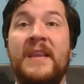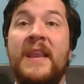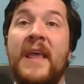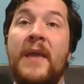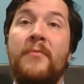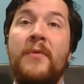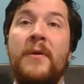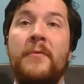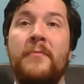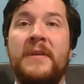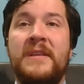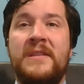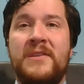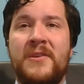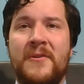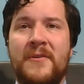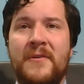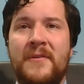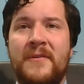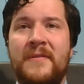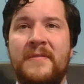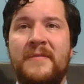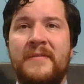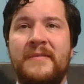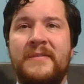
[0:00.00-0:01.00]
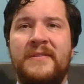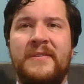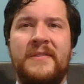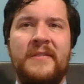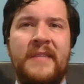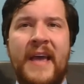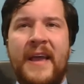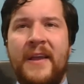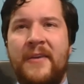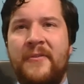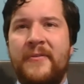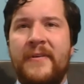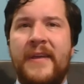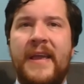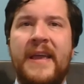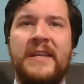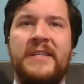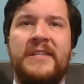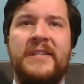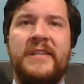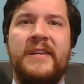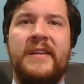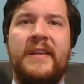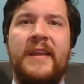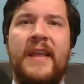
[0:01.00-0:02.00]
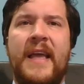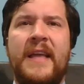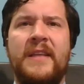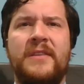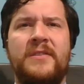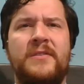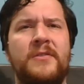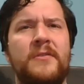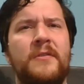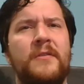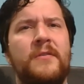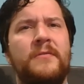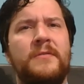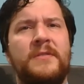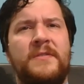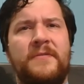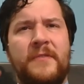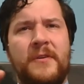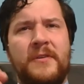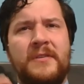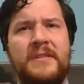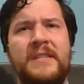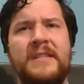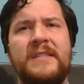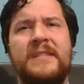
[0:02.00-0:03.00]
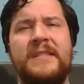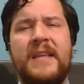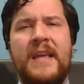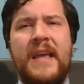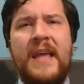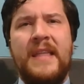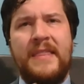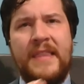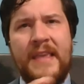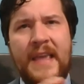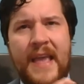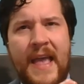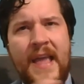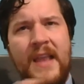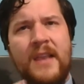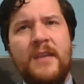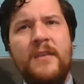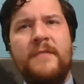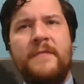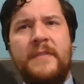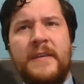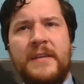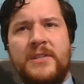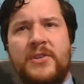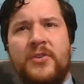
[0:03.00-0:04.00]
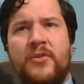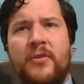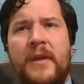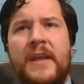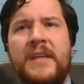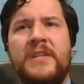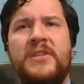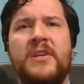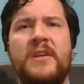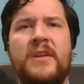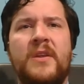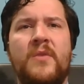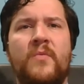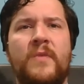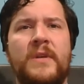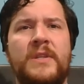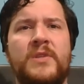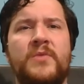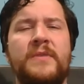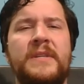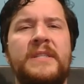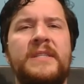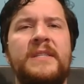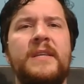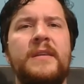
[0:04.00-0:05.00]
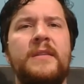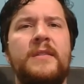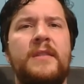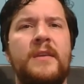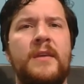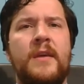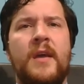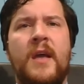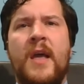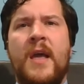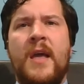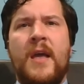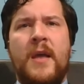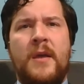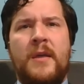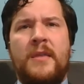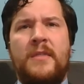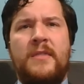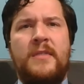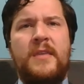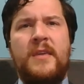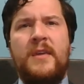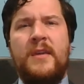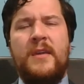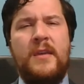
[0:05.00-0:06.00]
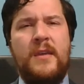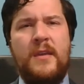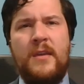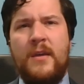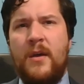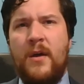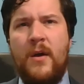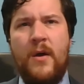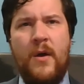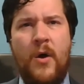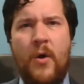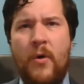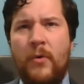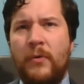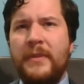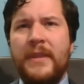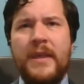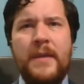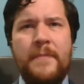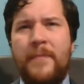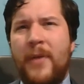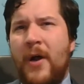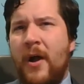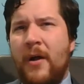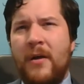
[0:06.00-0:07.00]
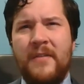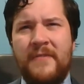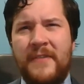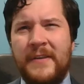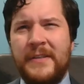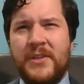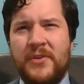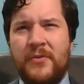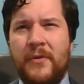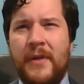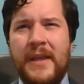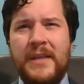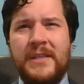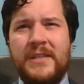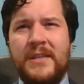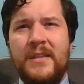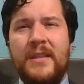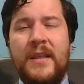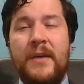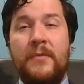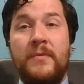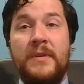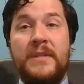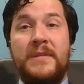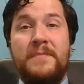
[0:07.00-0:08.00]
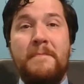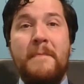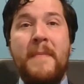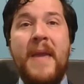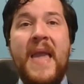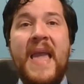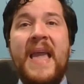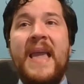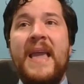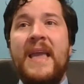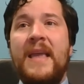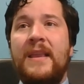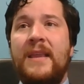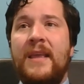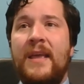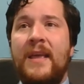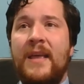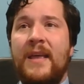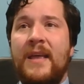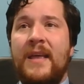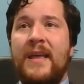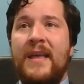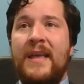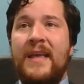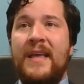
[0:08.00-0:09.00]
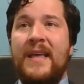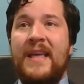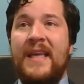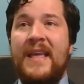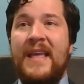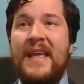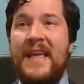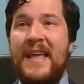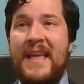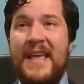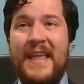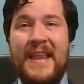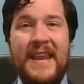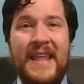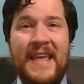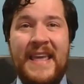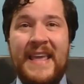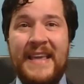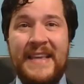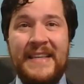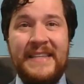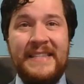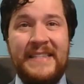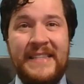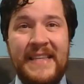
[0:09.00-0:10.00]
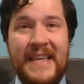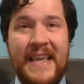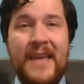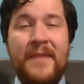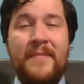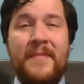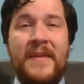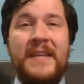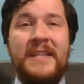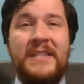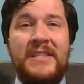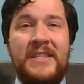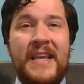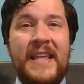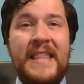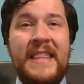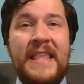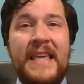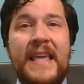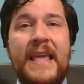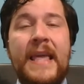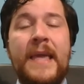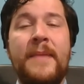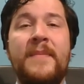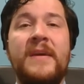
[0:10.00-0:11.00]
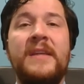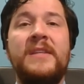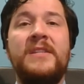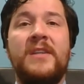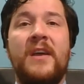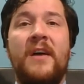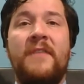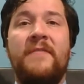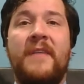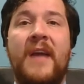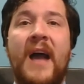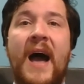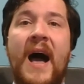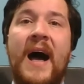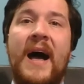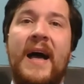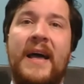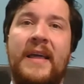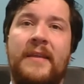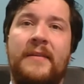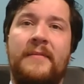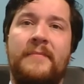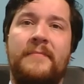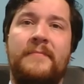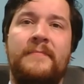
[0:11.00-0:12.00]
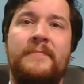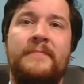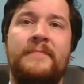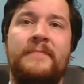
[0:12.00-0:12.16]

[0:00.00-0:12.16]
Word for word: Today we return to that creation and to those verses at the end of his creation in which we see the, the only part of his creation that was made in his image, in the image of God.